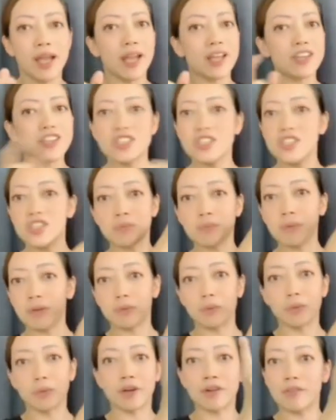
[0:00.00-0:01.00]
And she just
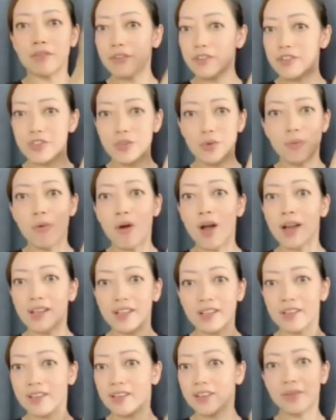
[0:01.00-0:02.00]
picked whatever she wanted,
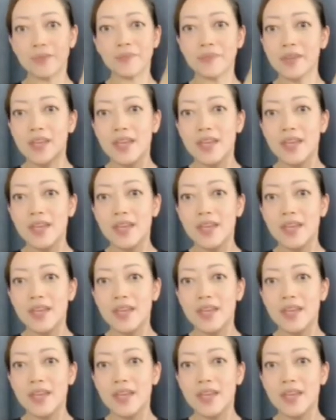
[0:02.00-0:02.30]
you know?